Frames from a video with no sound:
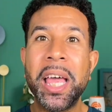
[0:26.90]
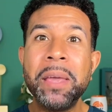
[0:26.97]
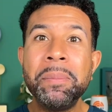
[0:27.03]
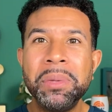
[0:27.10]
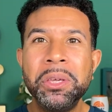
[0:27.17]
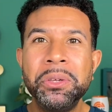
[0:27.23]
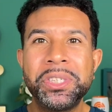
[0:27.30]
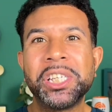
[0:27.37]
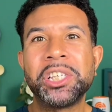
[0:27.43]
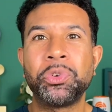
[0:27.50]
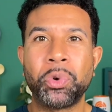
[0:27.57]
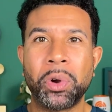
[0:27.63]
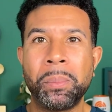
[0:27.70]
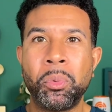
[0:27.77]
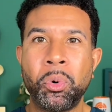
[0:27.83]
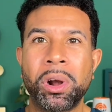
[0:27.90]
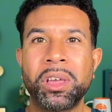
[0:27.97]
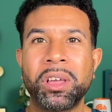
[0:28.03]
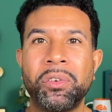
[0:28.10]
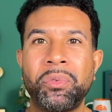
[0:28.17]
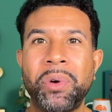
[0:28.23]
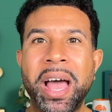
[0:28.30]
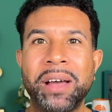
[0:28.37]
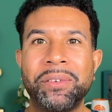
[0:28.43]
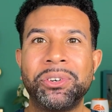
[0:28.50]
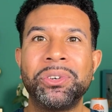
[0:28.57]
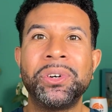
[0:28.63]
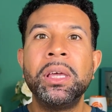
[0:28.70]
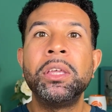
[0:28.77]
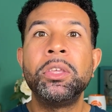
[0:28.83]
music during morning arrival.
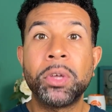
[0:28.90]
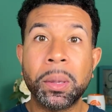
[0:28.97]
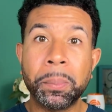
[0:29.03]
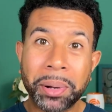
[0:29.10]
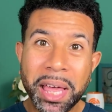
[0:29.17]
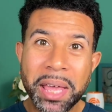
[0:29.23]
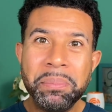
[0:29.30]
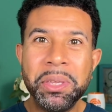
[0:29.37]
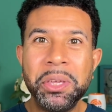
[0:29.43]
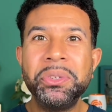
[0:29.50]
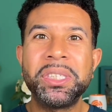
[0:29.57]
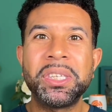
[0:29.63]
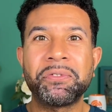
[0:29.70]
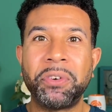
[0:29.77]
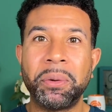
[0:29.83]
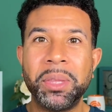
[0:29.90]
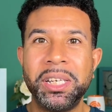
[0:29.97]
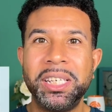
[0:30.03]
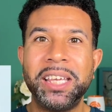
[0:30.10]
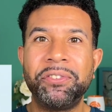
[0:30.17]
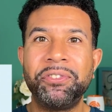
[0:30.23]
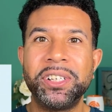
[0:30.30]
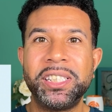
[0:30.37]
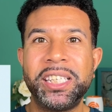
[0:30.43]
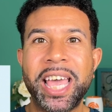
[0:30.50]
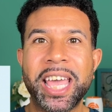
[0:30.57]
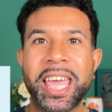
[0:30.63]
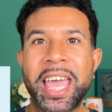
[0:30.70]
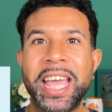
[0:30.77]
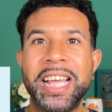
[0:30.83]
You can play music from the different
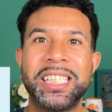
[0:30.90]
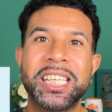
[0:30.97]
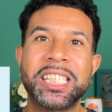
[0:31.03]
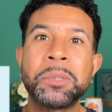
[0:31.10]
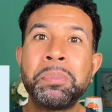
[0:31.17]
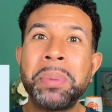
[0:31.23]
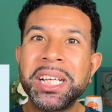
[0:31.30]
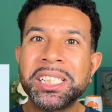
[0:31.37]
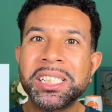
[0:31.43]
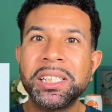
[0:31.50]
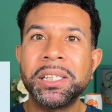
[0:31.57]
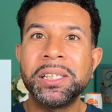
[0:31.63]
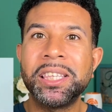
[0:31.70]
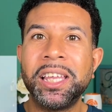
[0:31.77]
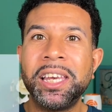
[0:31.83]
decades, especially the